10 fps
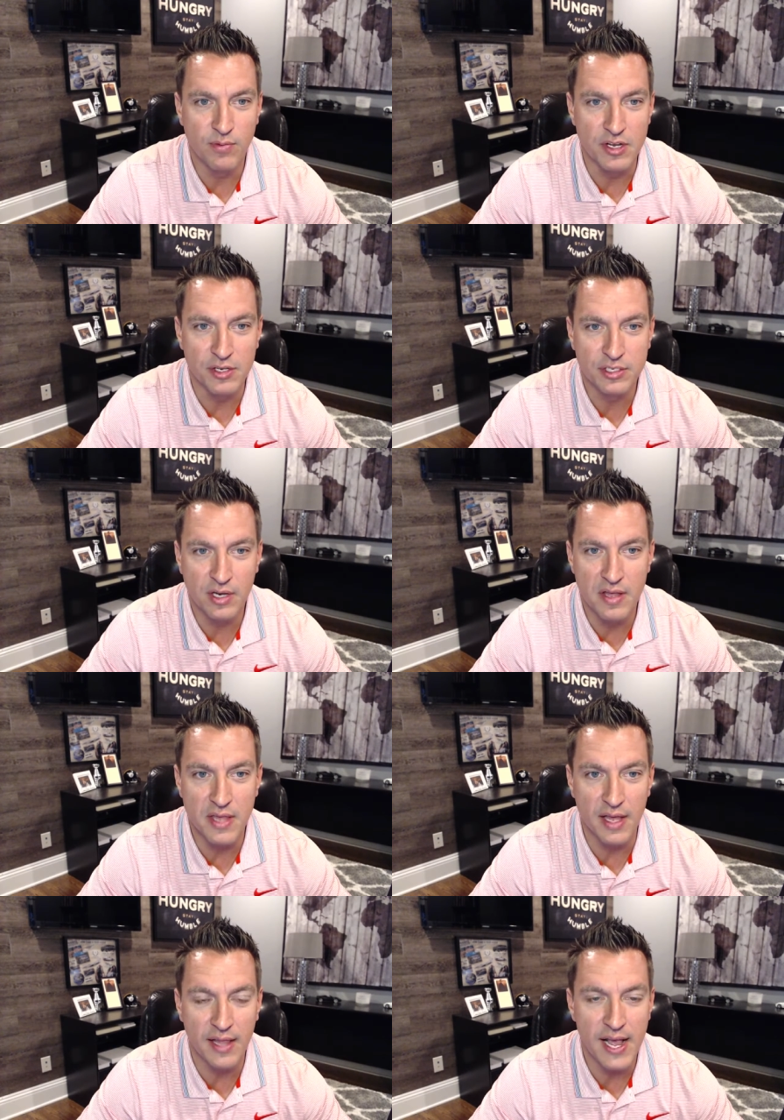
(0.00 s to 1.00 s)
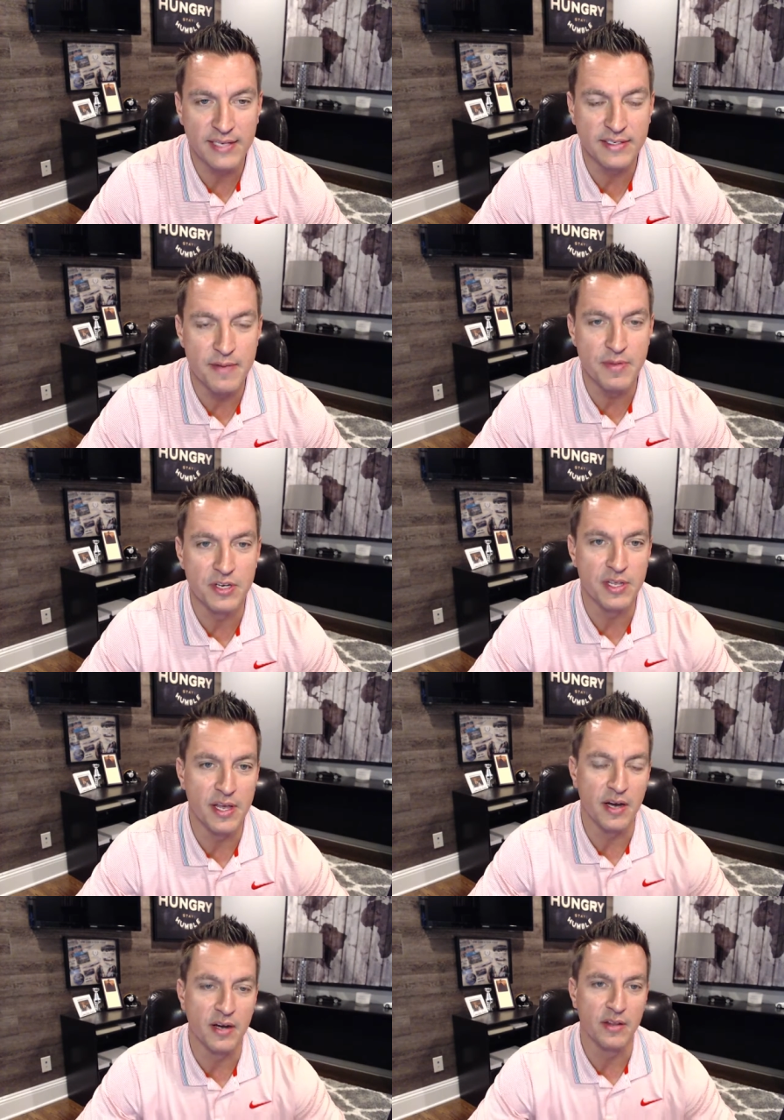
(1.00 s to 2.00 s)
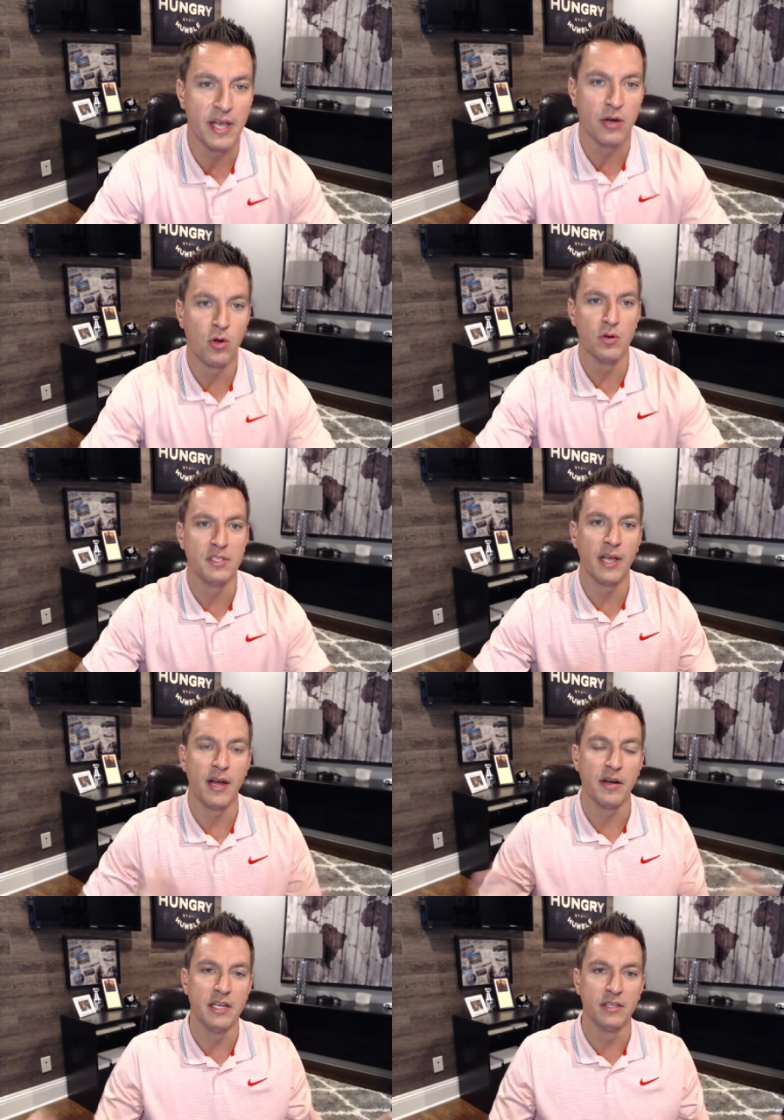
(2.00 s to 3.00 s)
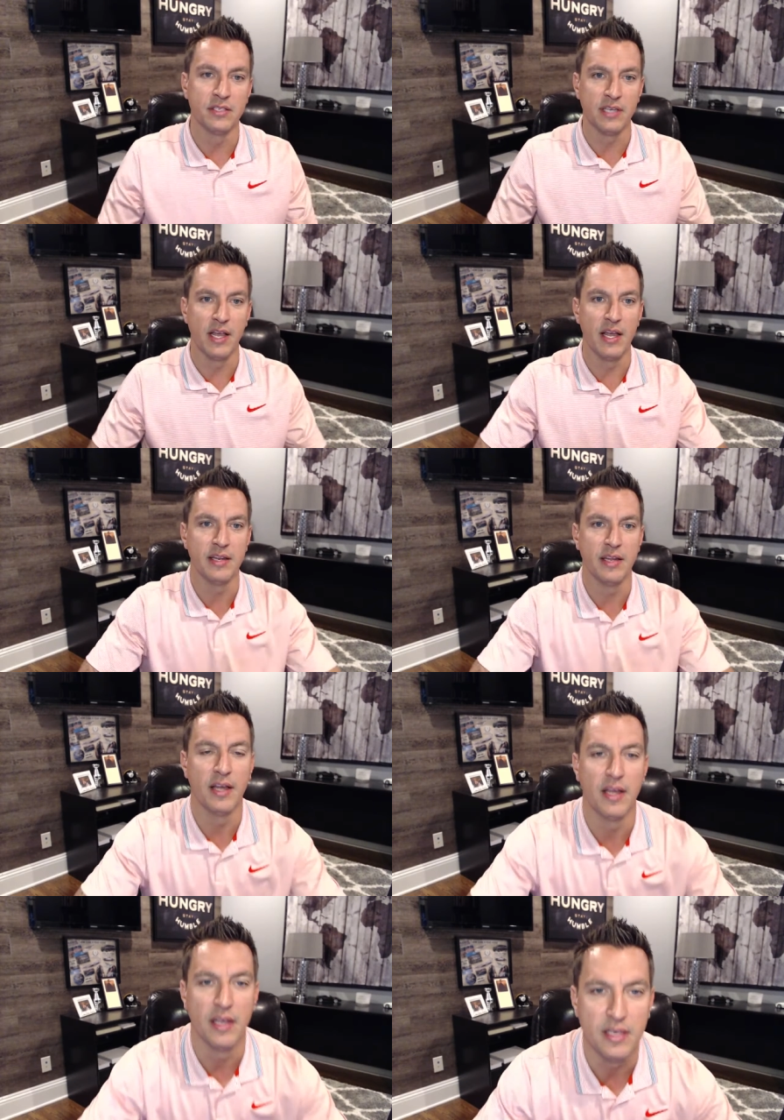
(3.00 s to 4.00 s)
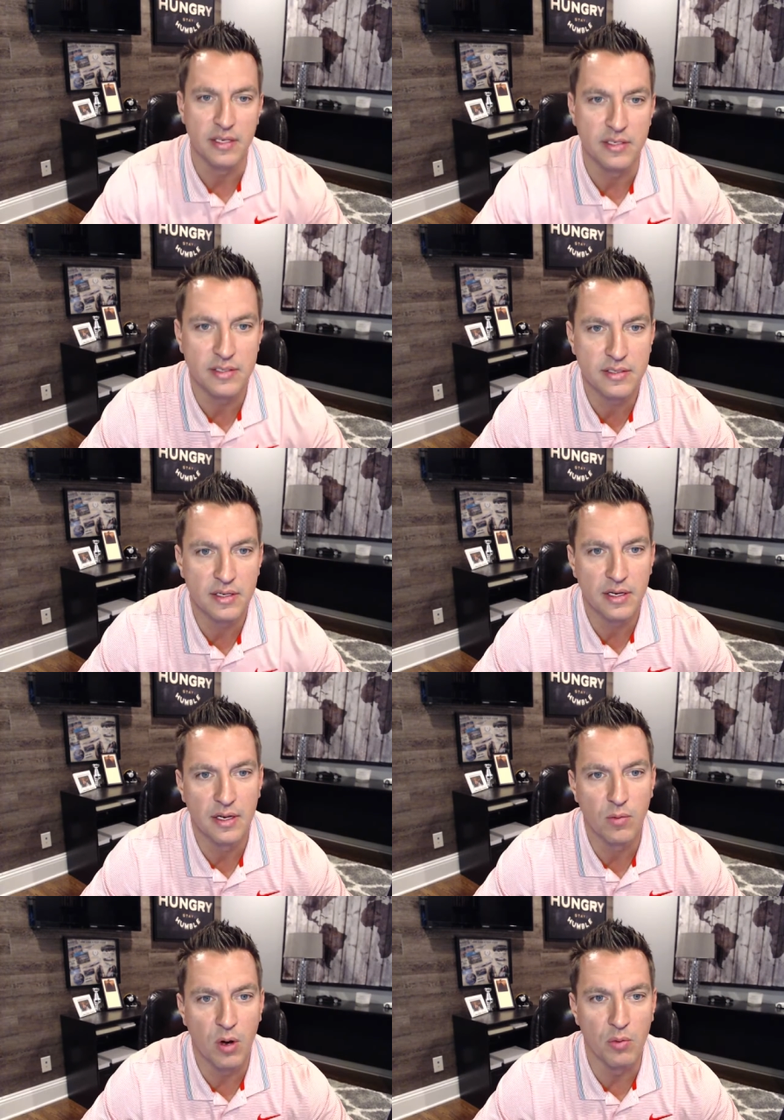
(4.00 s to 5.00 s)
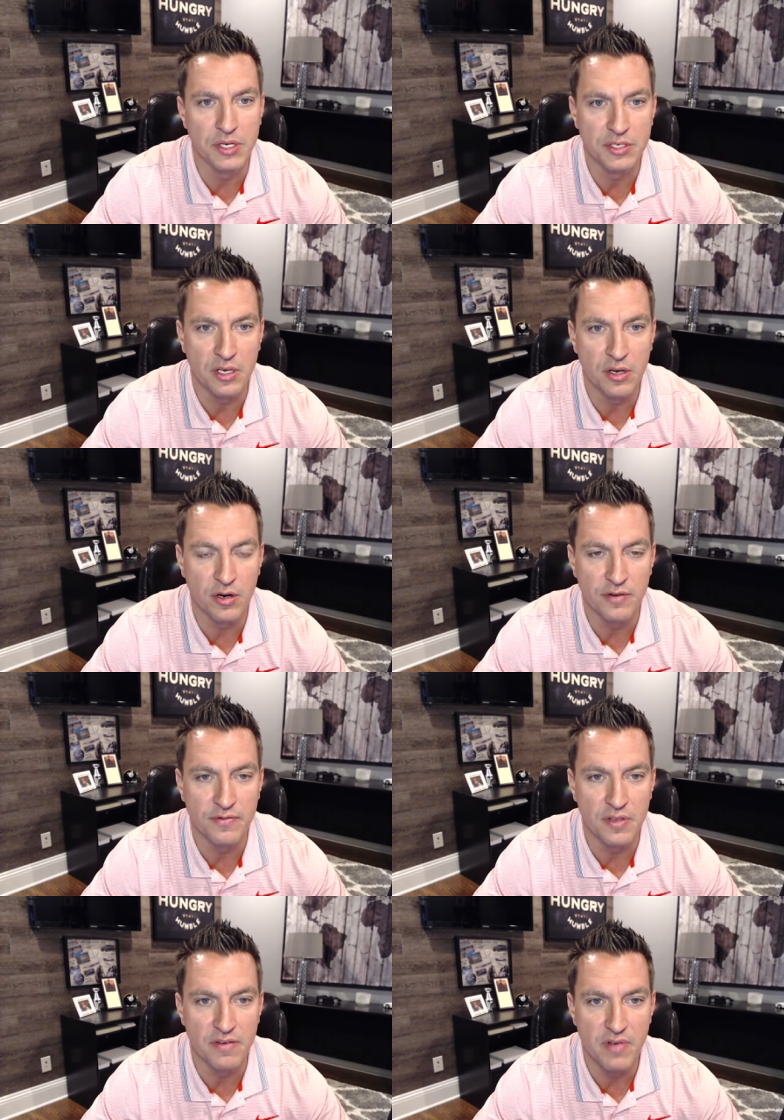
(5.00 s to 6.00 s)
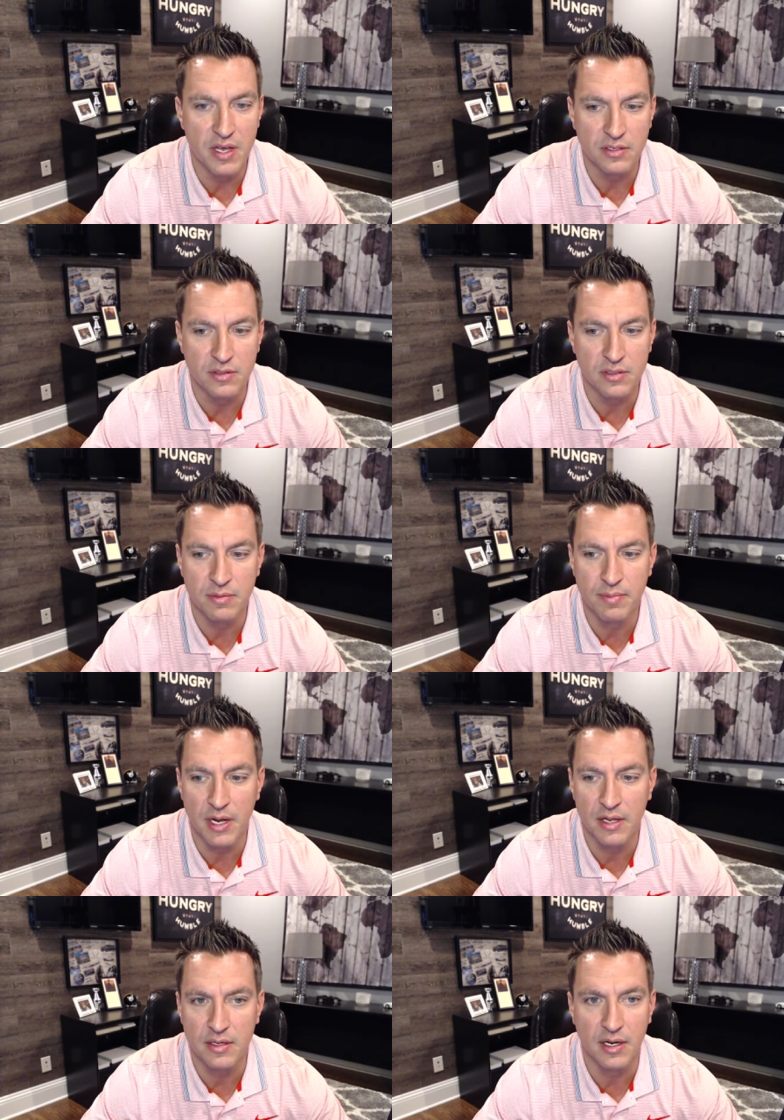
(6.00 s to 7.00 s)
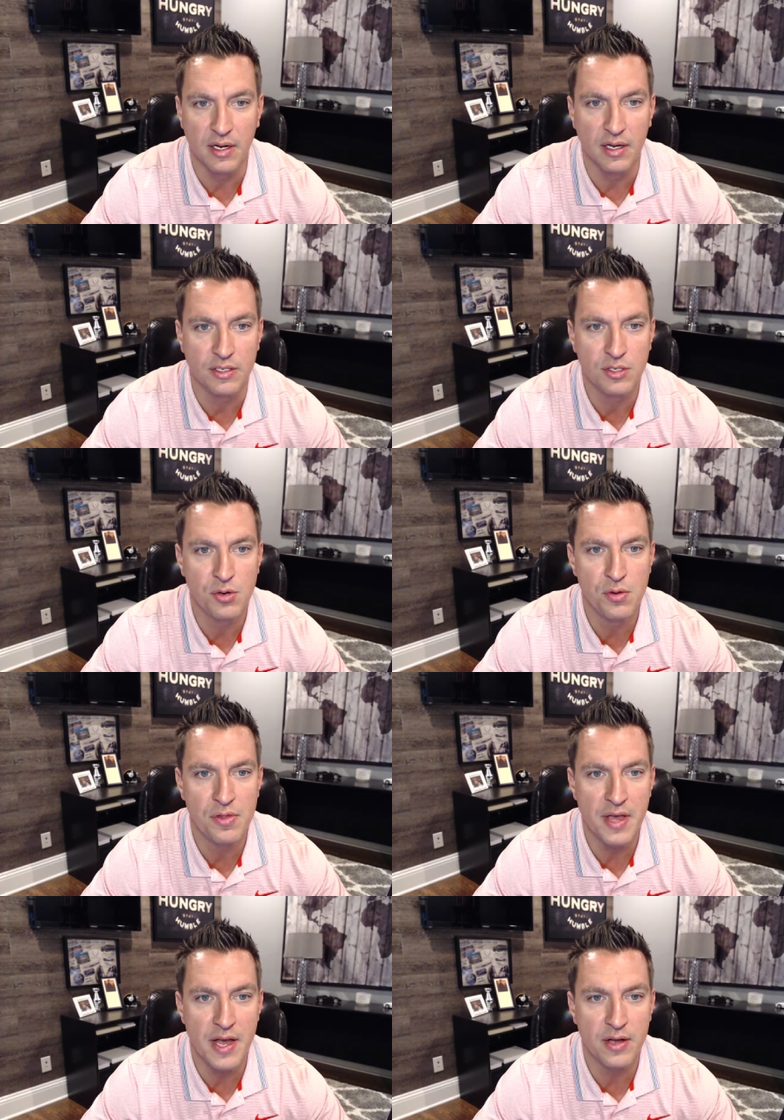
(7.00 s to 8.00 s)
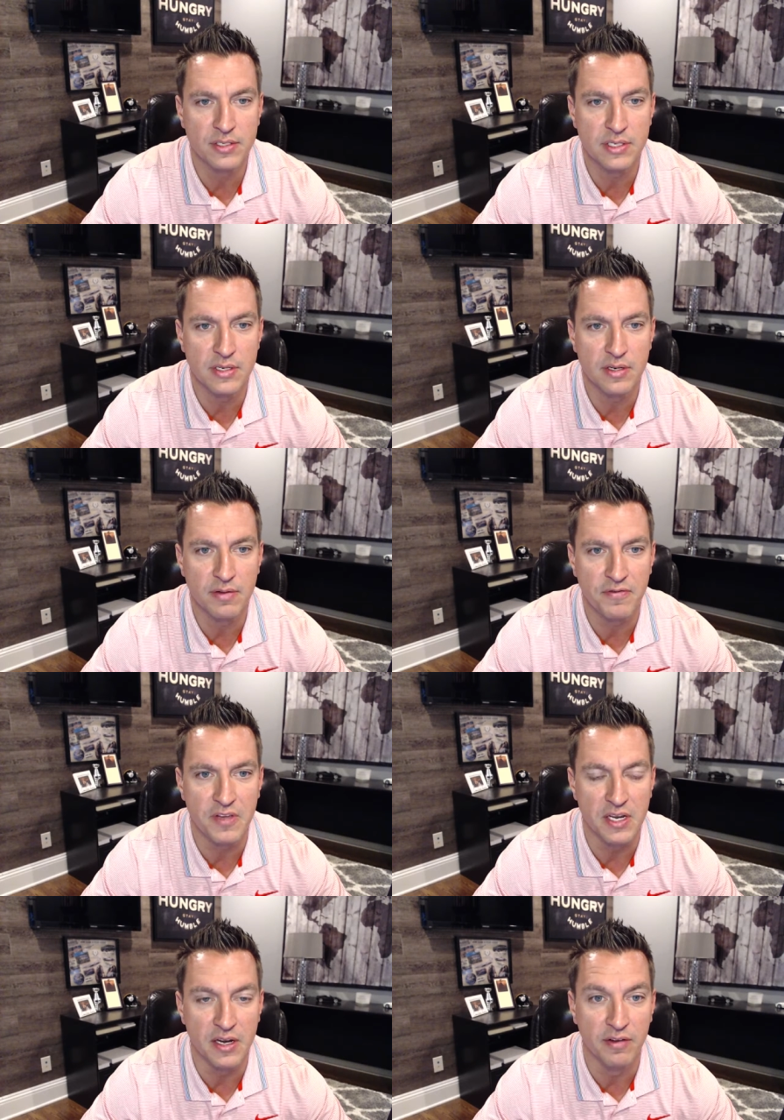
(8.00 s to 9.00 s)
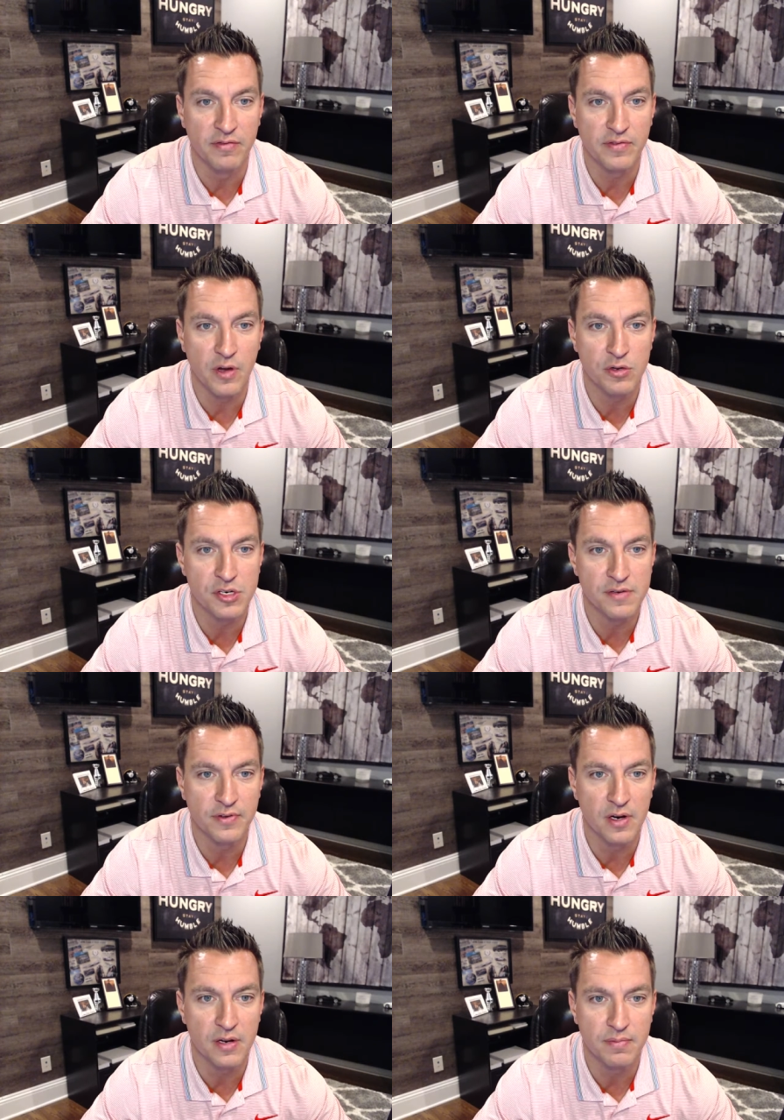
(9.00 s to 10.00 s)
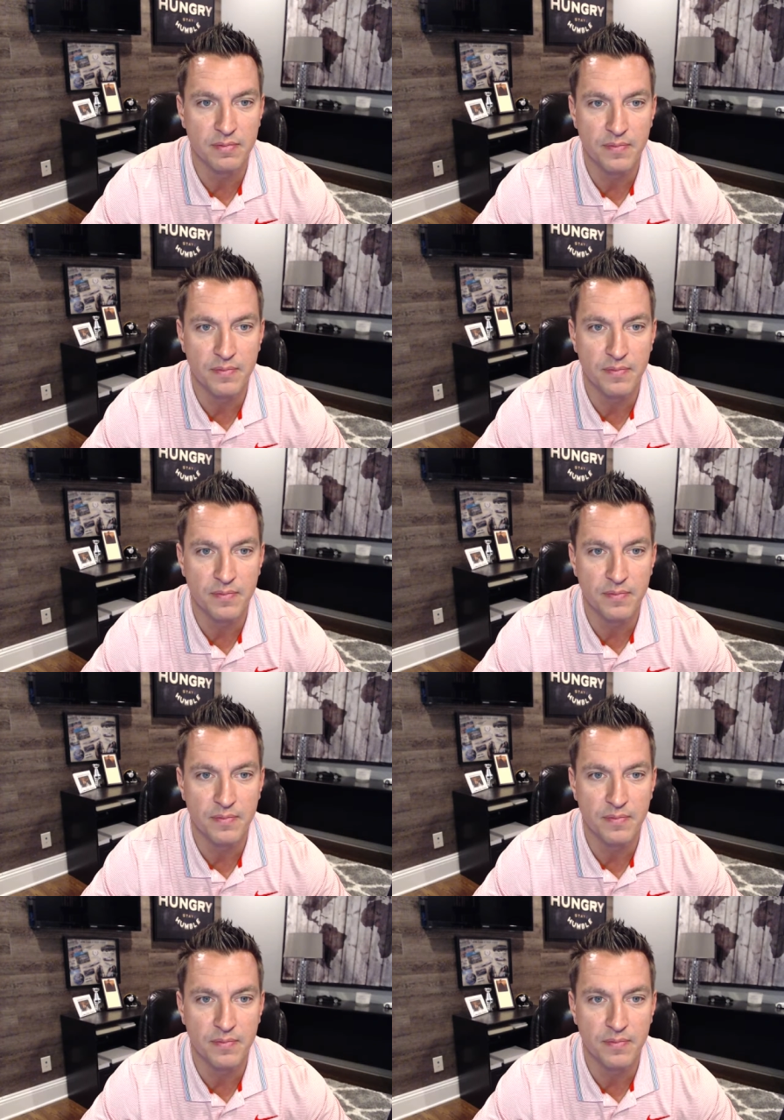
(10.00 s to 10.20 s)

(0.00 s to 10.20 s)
What you saw in that last image there, that whole entire hillside uh, is uh, what we secured for the event. So it's about uh, 2,000 feet of oceanfront